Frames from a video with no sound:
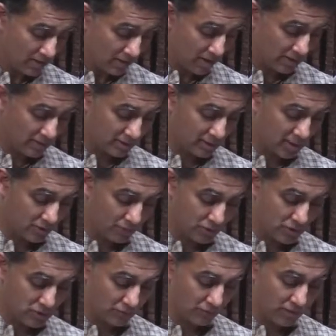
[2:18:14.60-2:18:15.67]
Under the
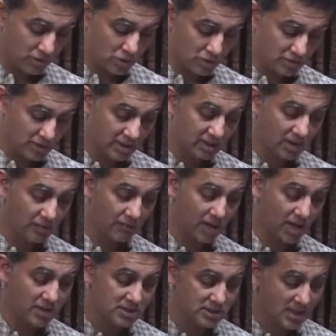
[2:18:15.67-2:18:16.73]
influence of intoxicating
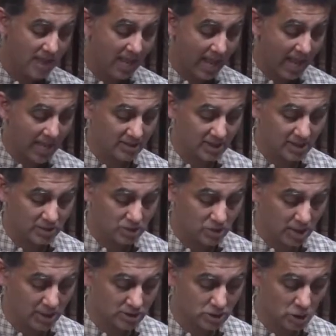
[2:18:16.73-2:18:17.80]
wines and the
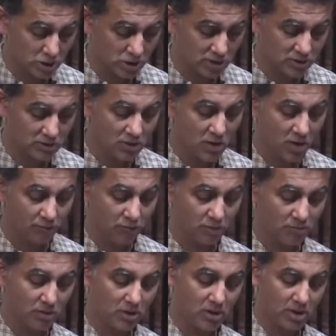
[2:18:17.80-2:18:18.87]
exhaustions
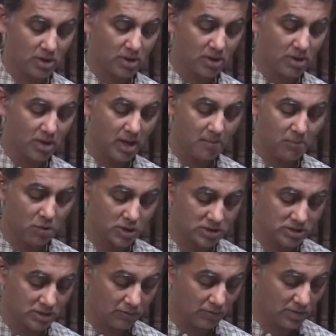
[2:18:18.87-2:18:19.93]
from their
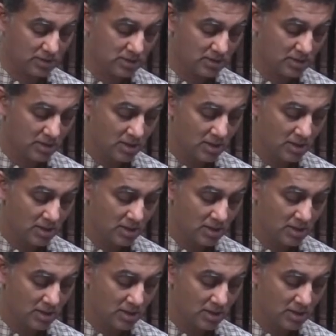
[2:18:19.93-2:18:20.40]
amorous revels,